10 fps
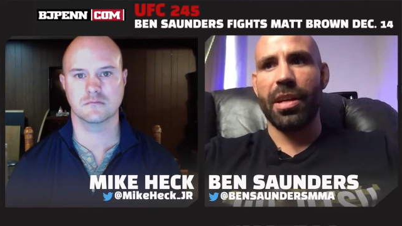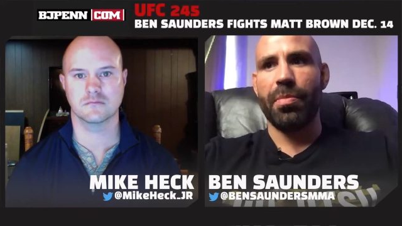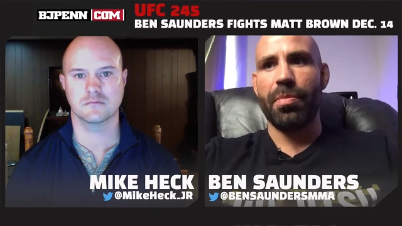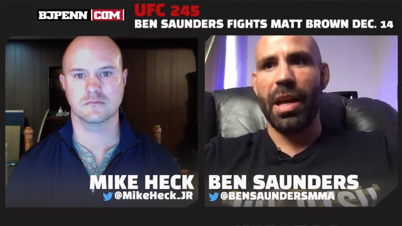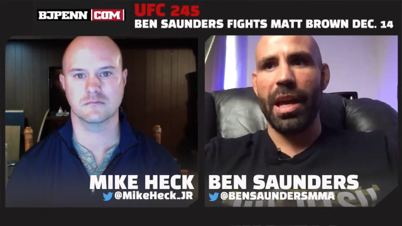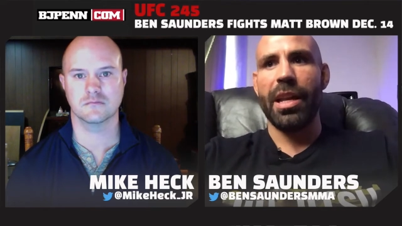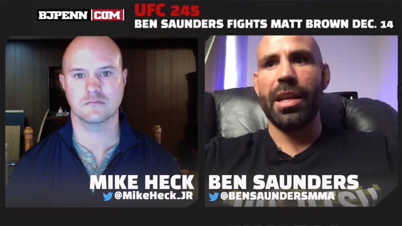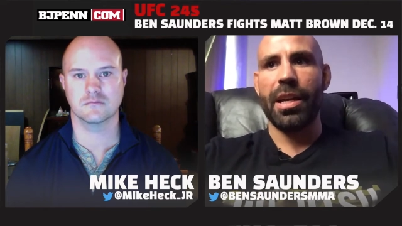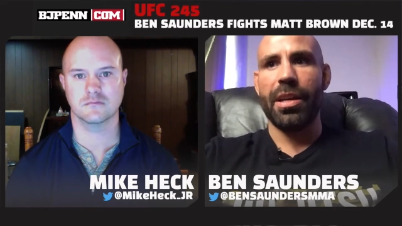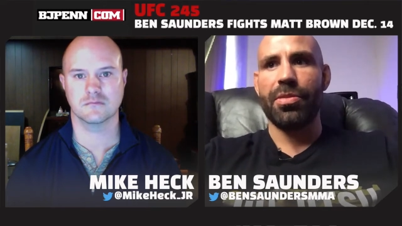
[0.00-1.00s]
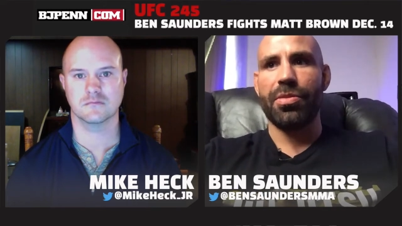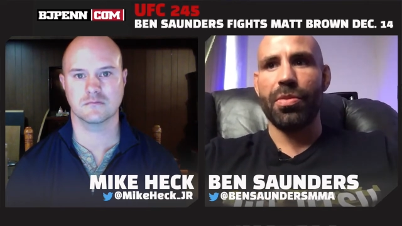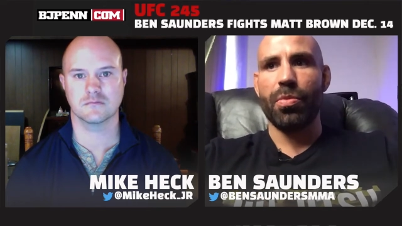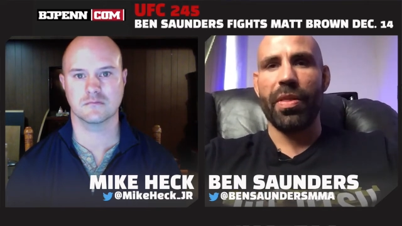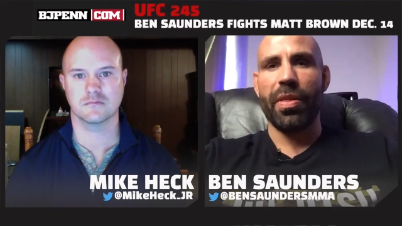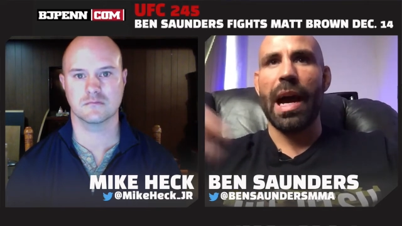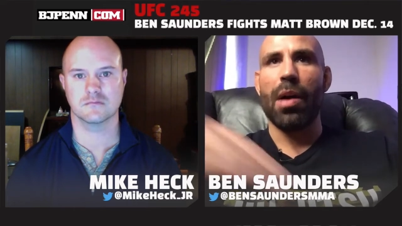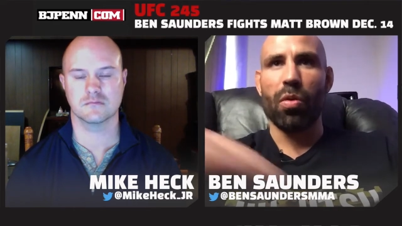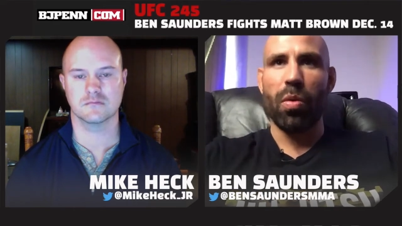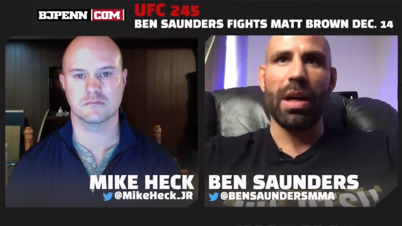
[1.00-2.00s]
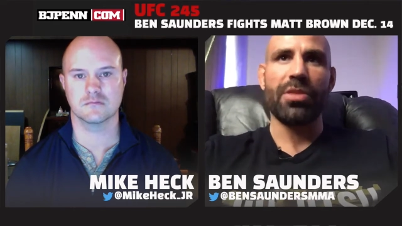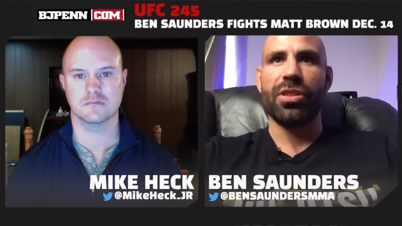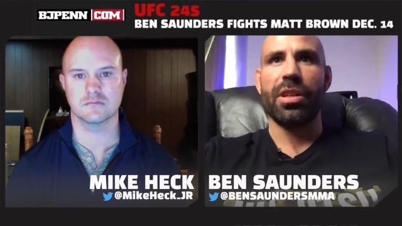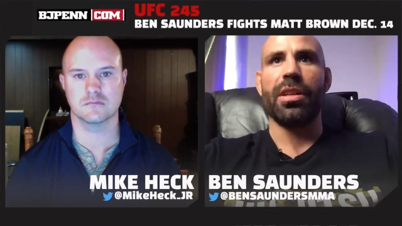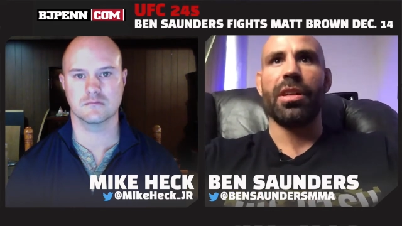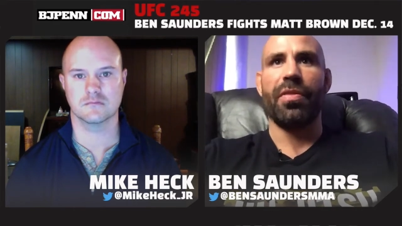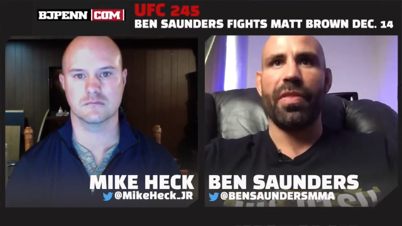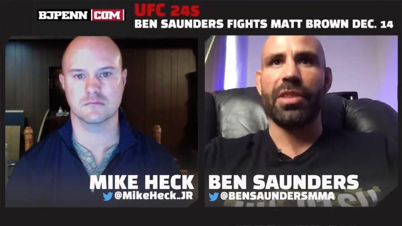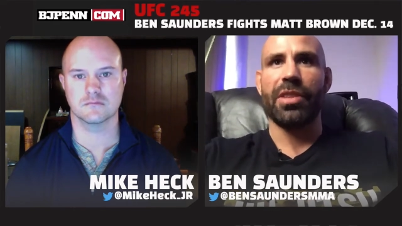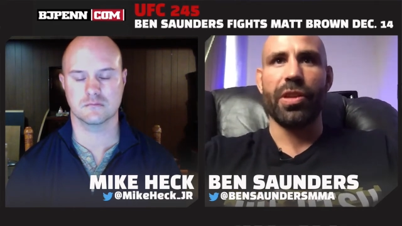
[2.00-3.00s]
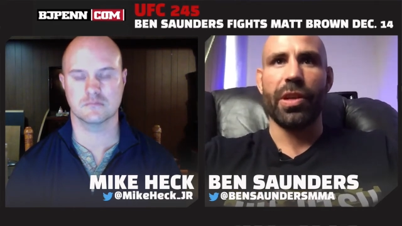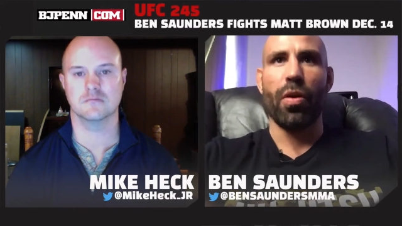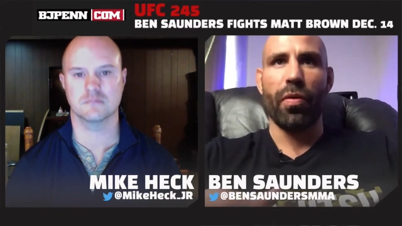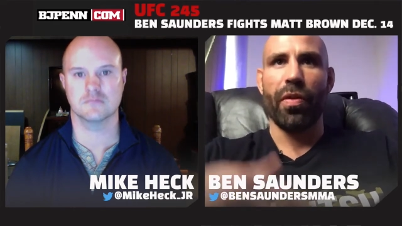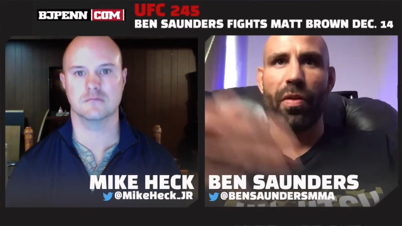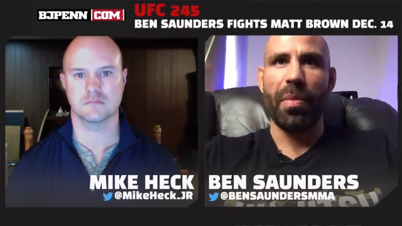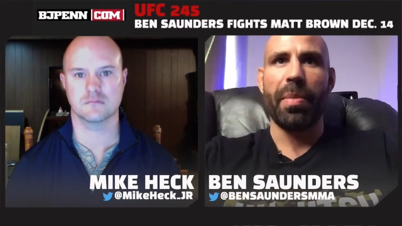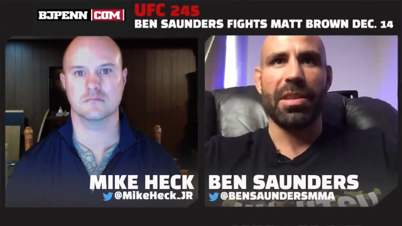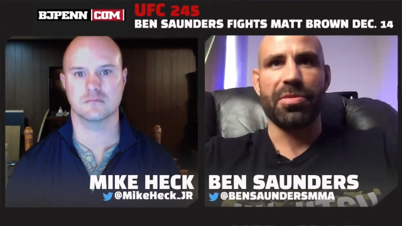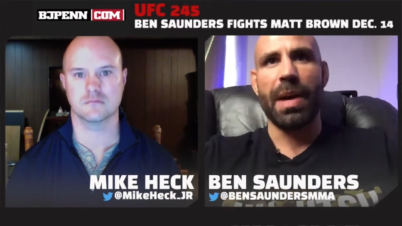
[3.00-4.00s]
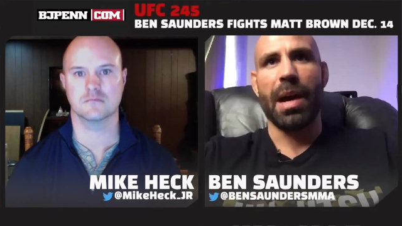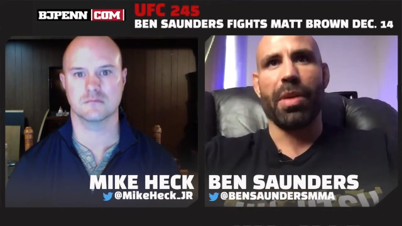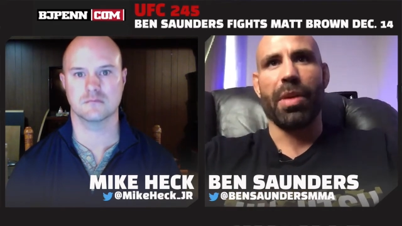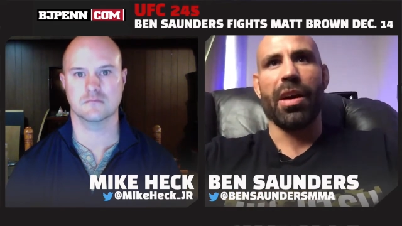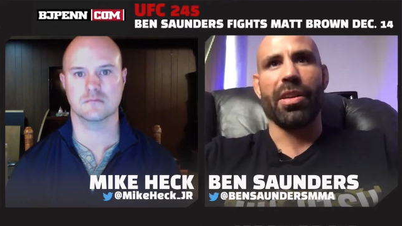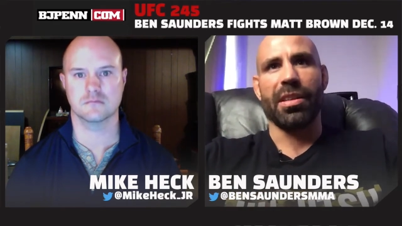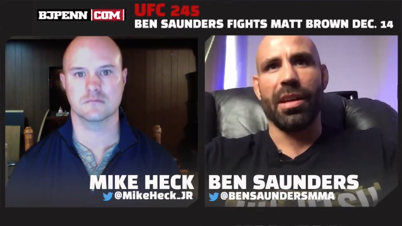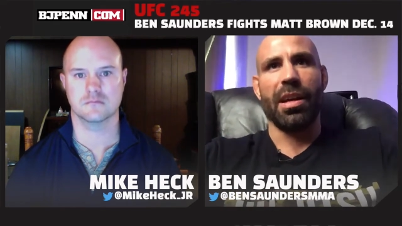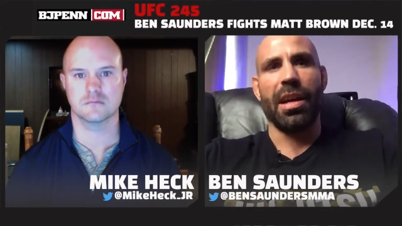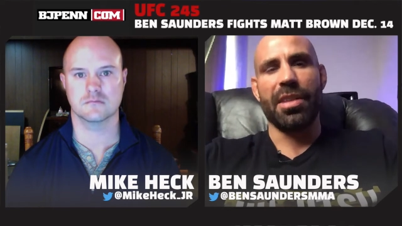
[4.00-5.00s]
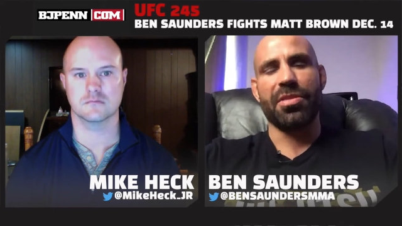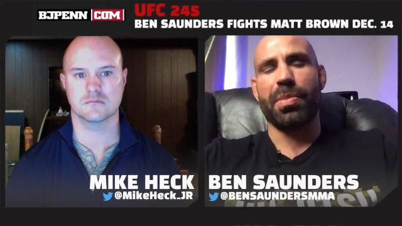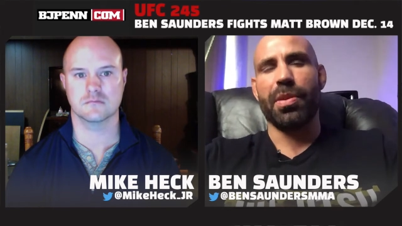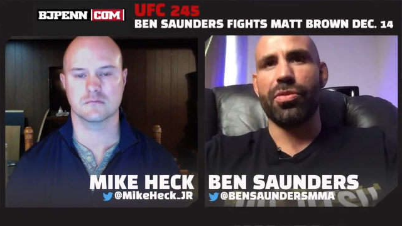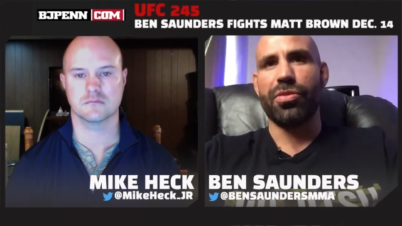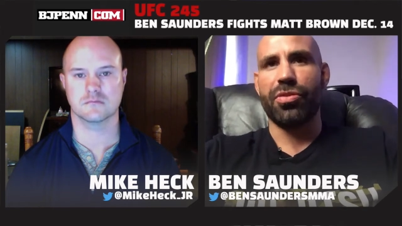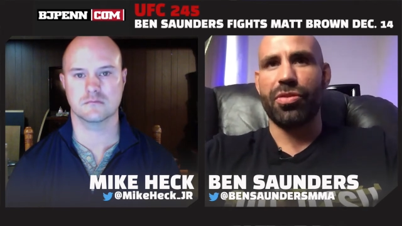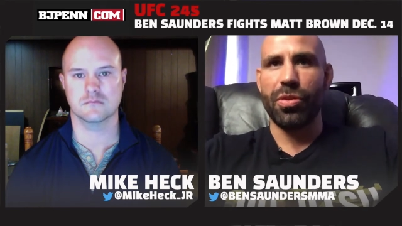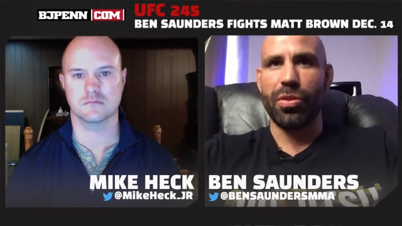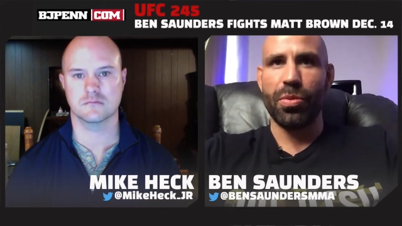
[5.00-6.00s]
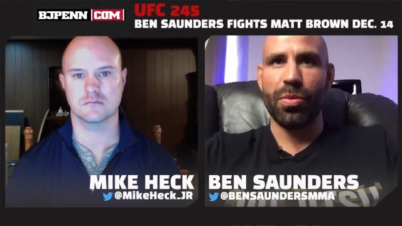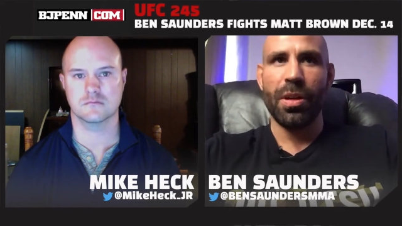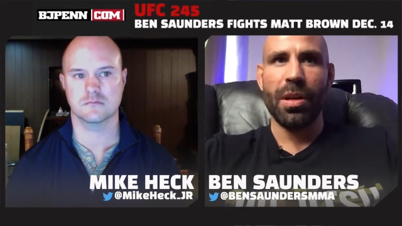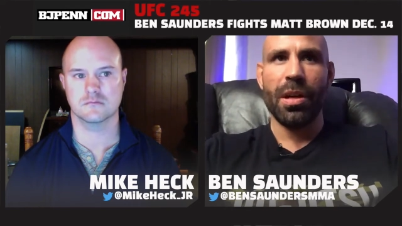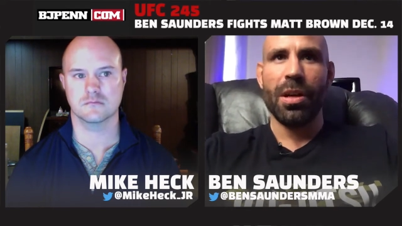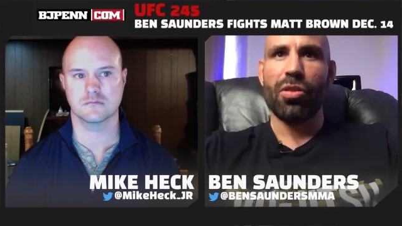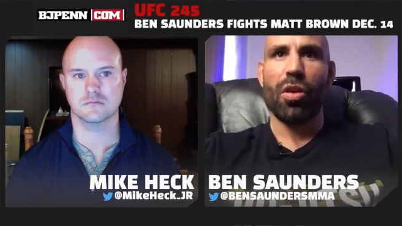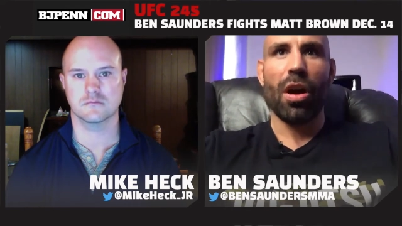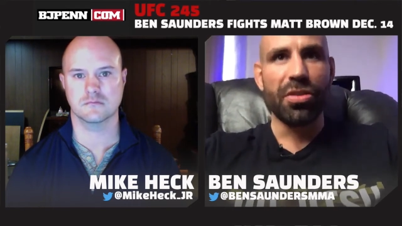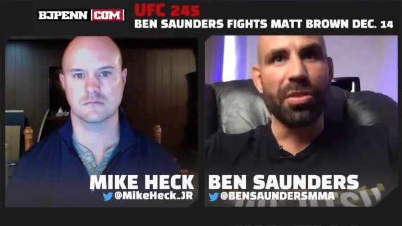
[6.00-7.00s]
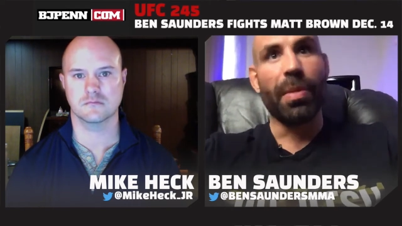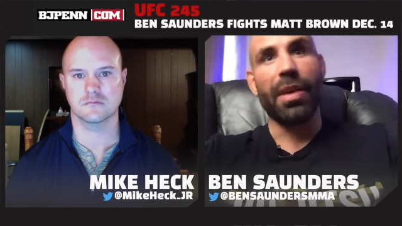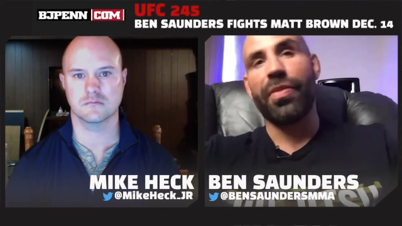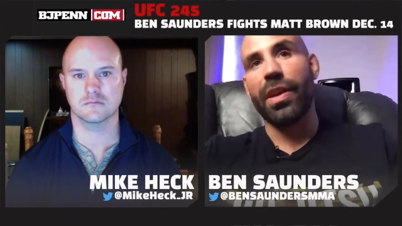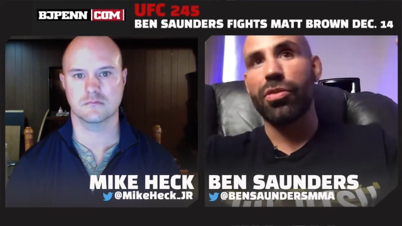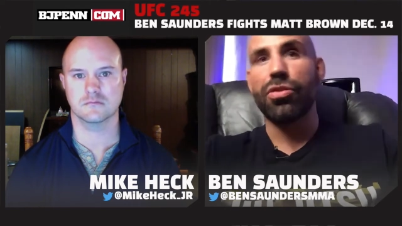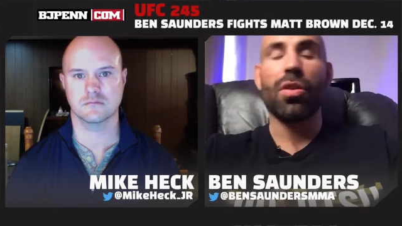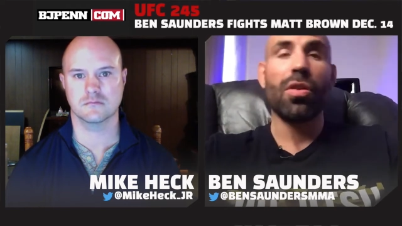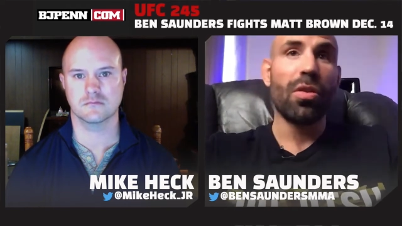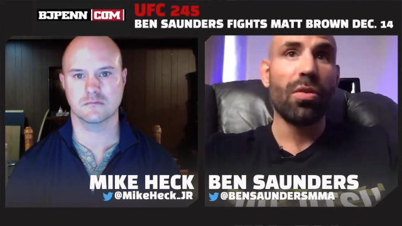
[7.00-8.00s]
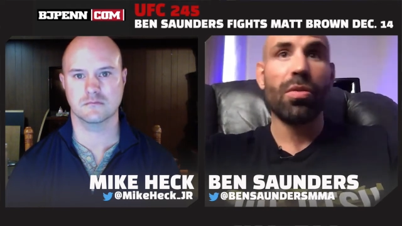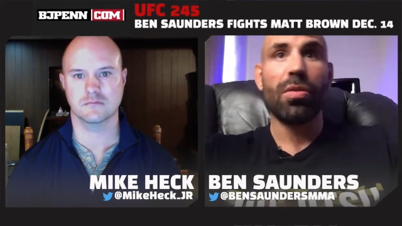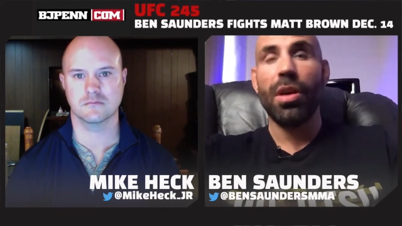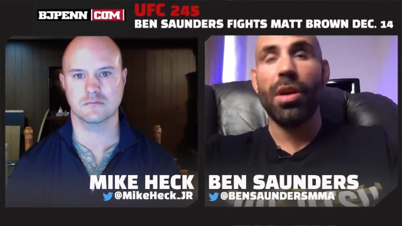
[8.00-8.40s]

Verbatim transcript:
Speaker 1: him, it is without question a victory over the best Matt Brown, as opposed to crossing my fingers, oh,